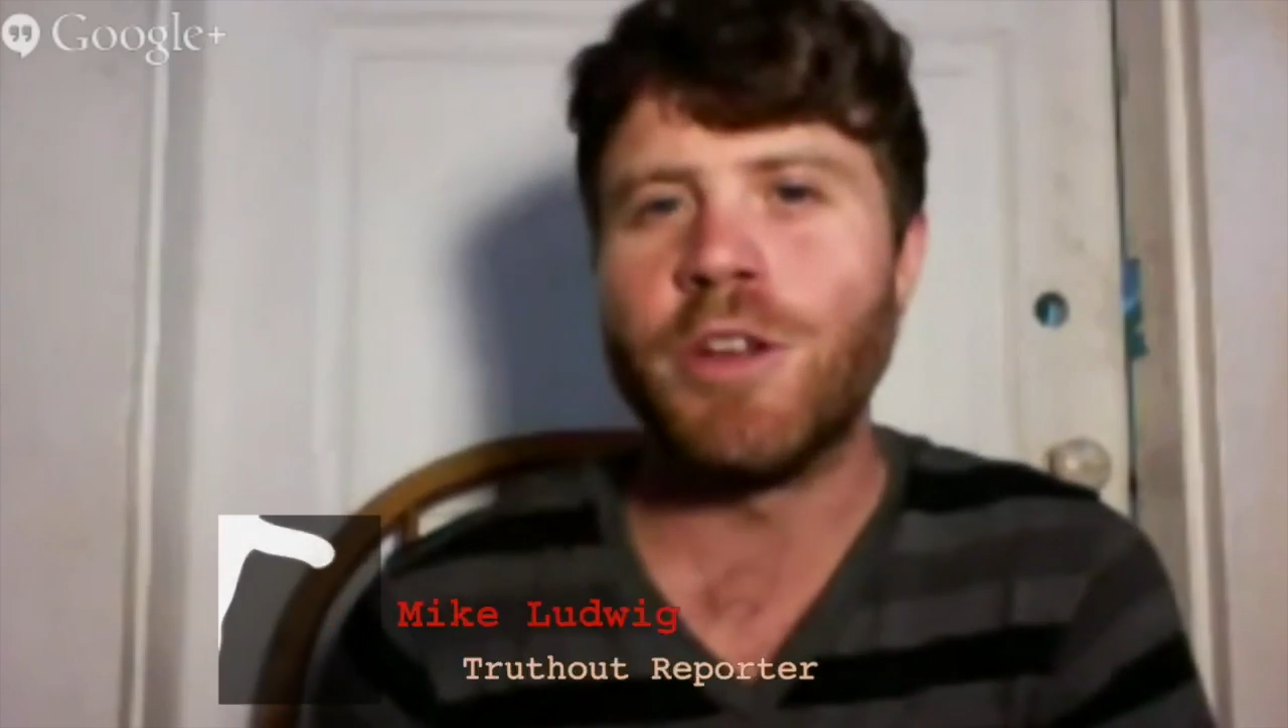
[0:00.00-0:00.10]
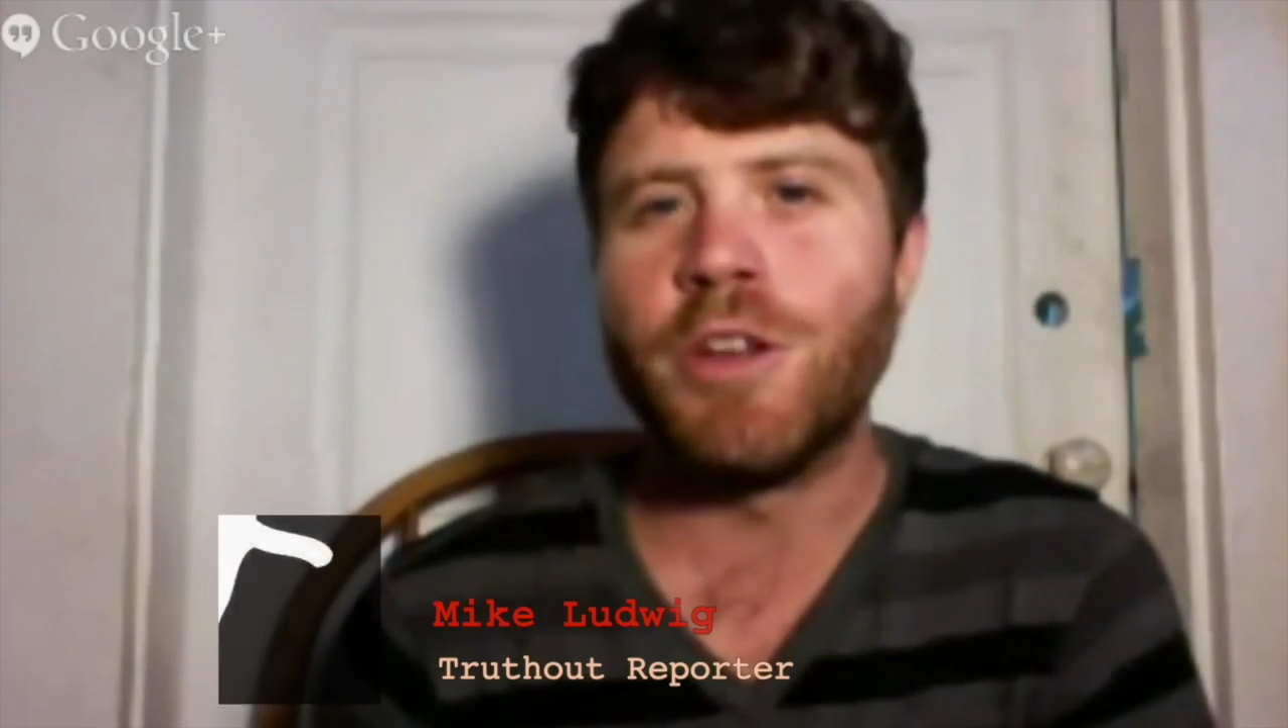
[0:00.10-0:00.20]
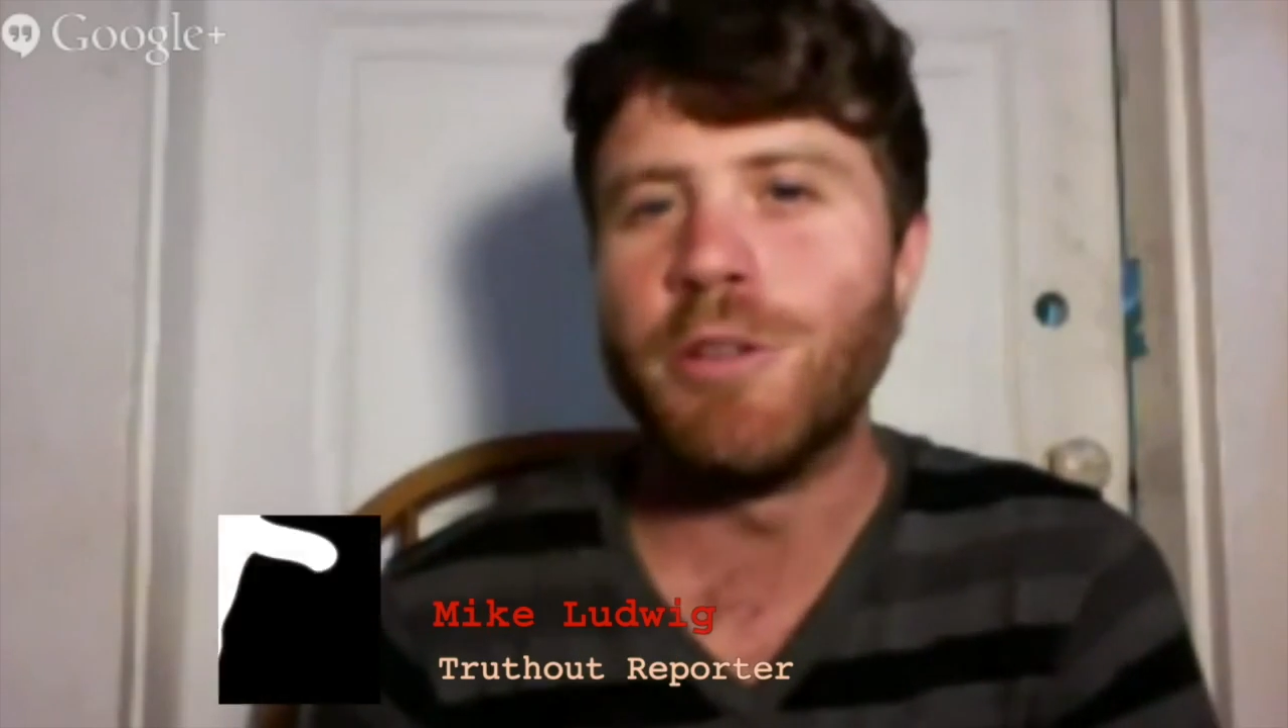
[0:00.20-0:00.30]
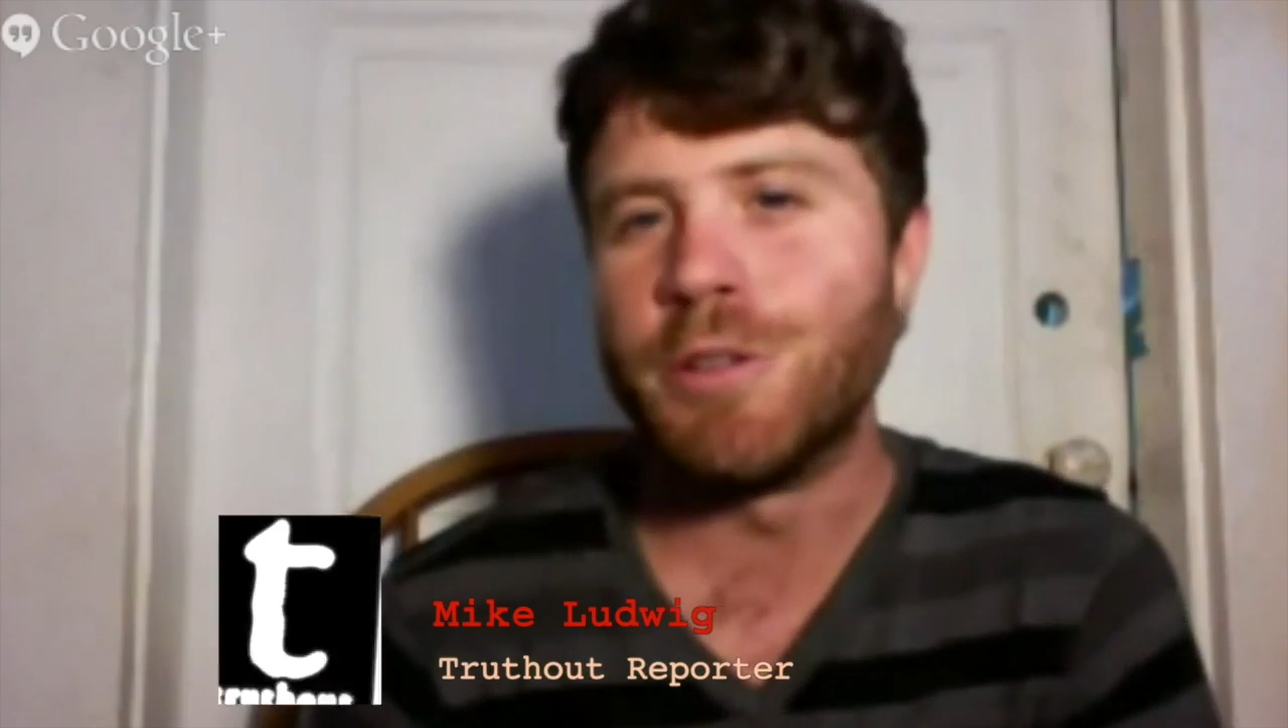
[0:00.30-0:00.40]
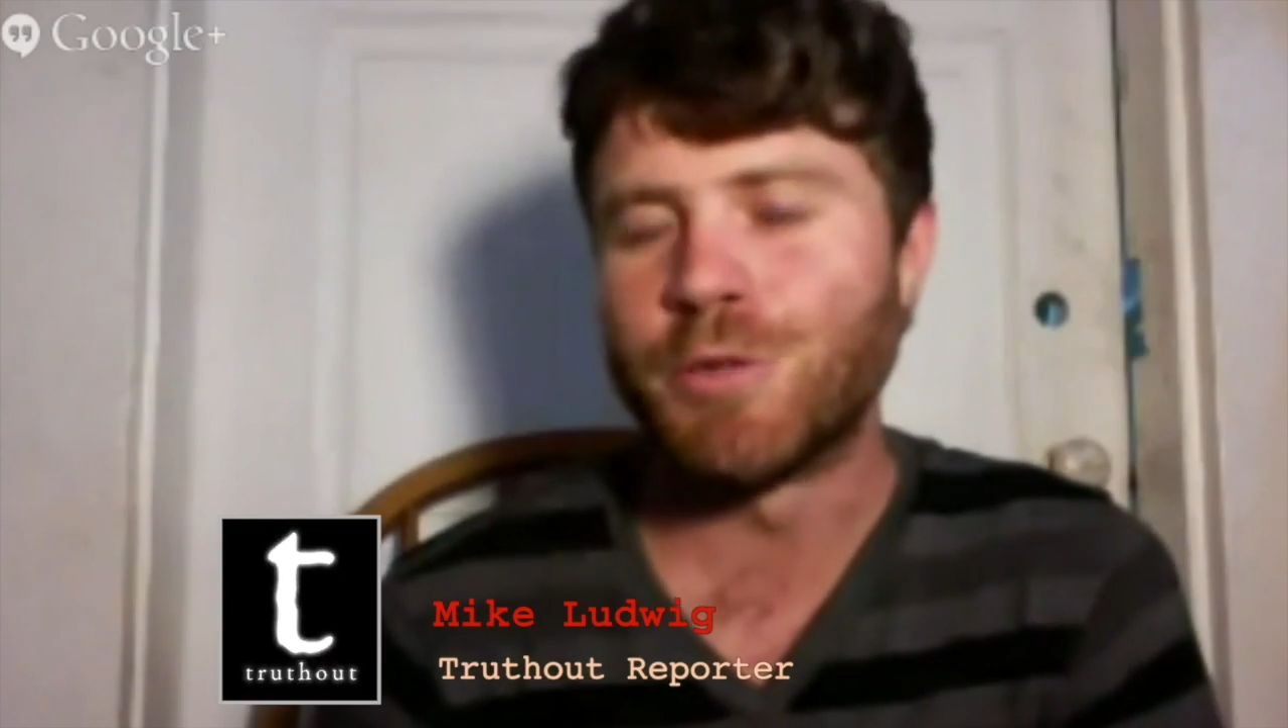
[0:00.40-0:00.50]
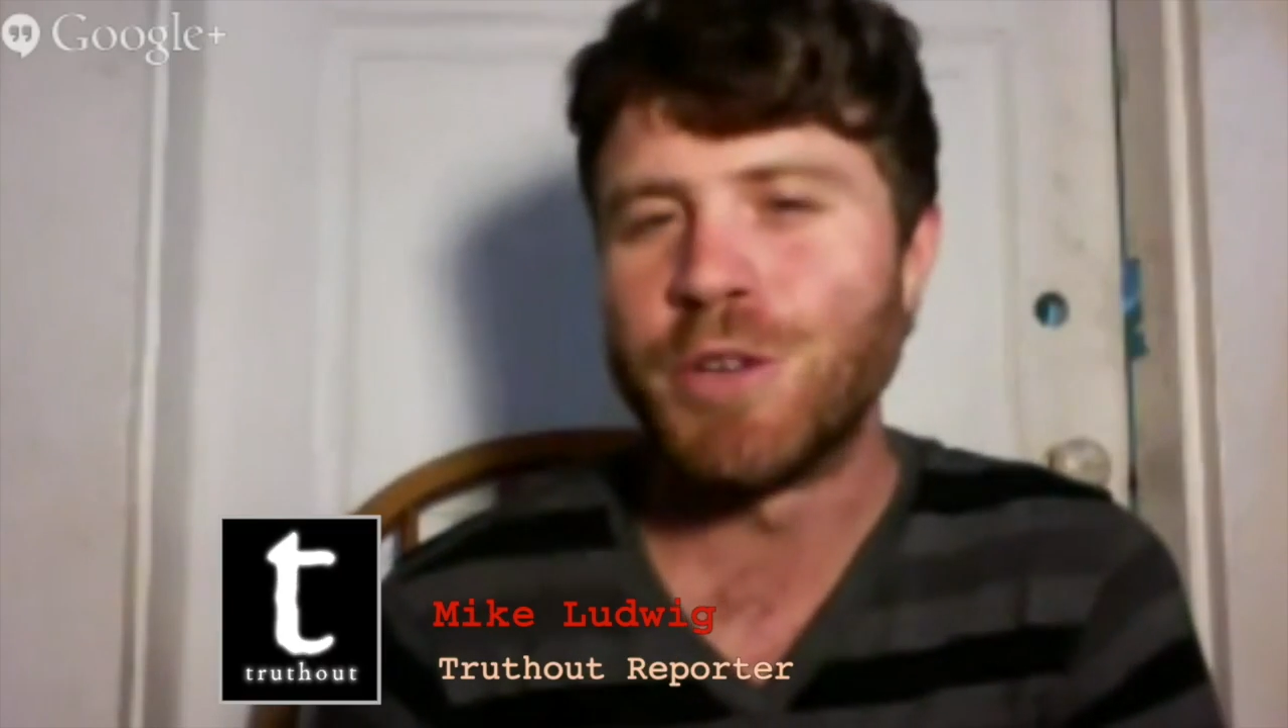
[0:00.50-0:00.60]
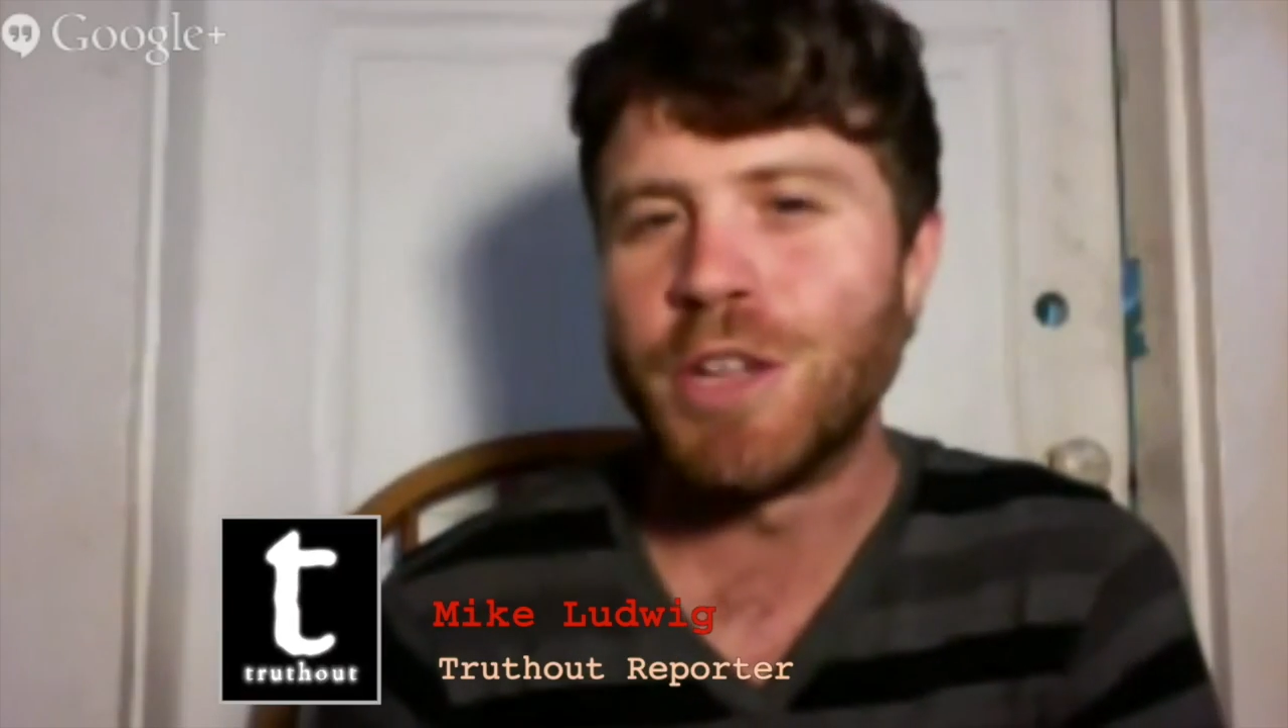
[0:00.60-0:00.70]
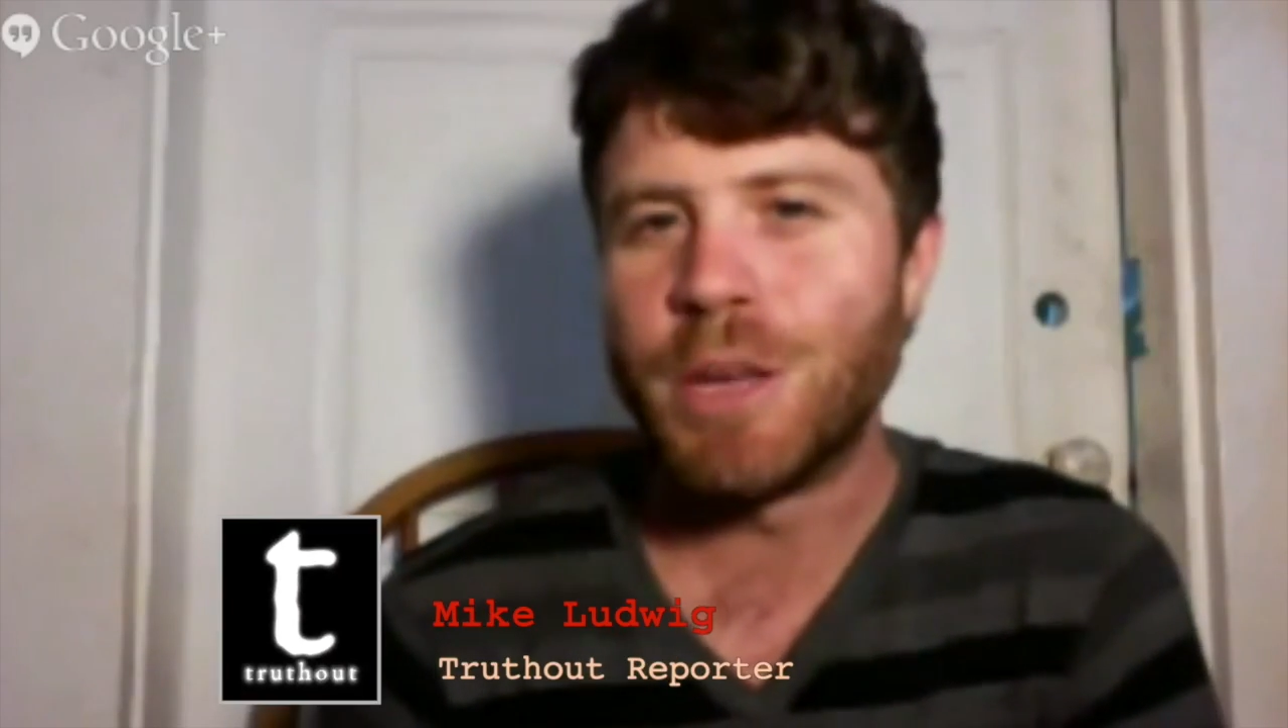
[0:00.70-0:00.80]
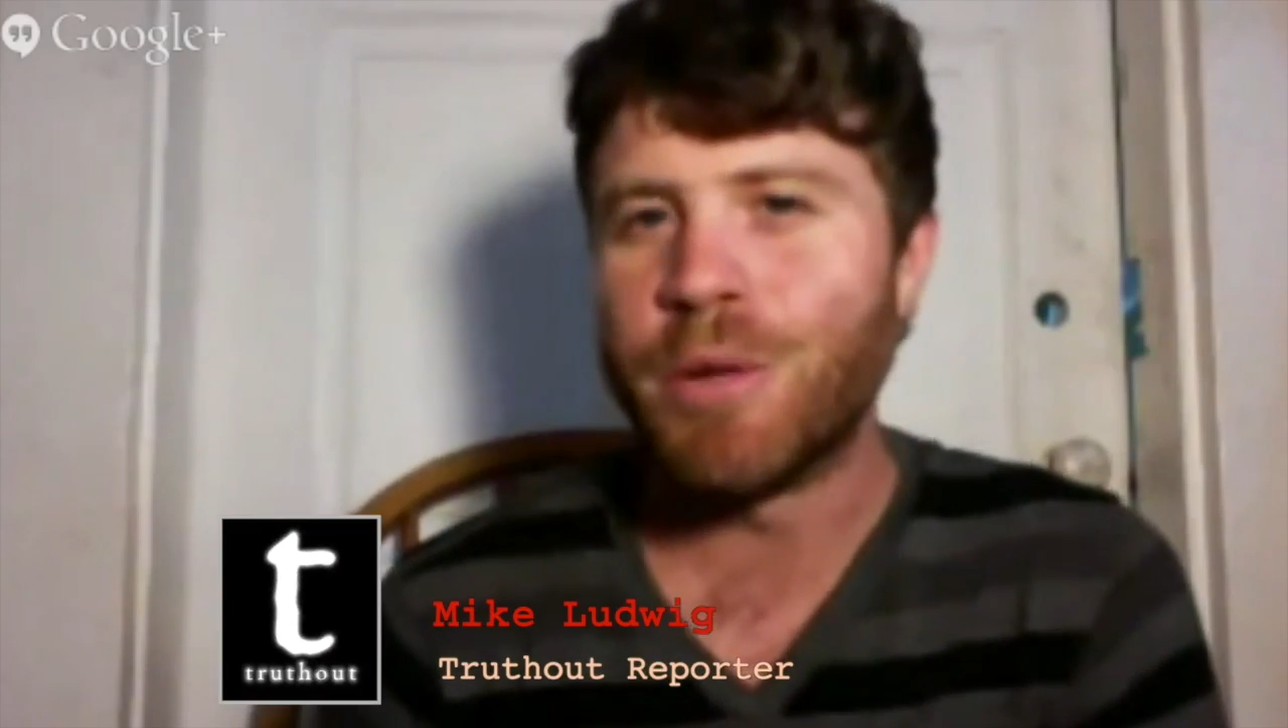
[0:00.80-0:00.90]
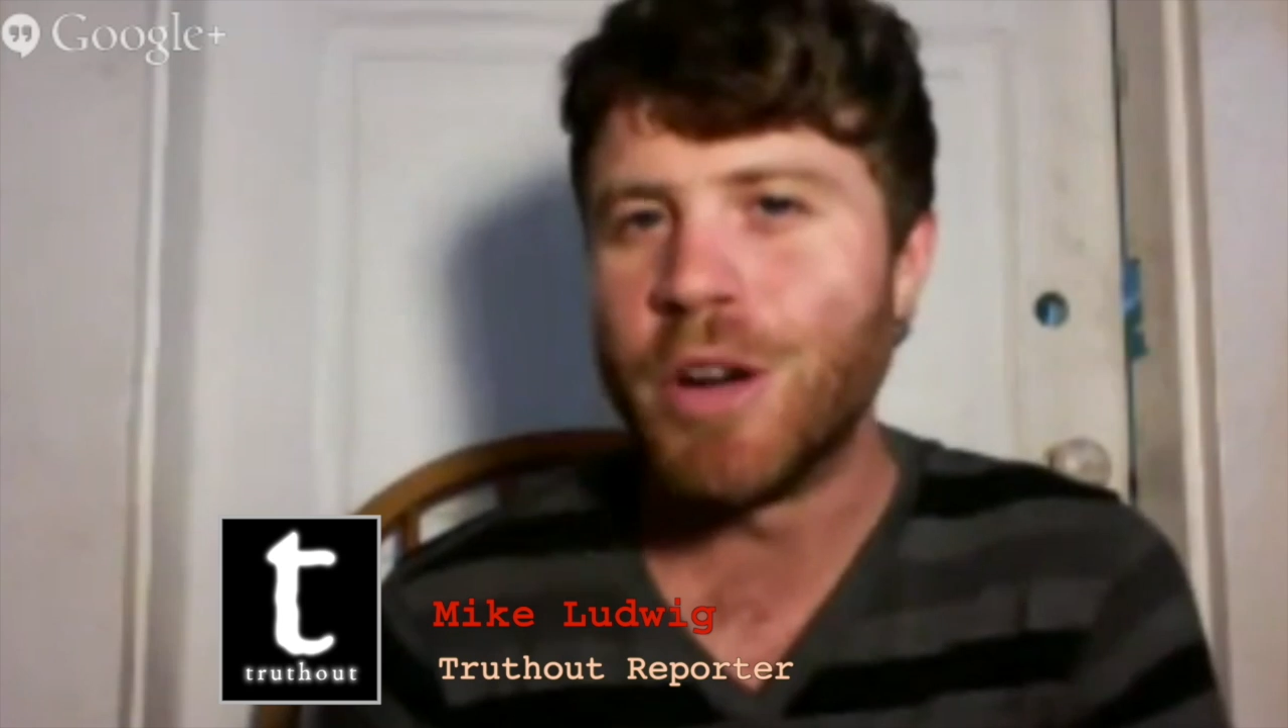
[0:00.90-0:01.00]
at who's really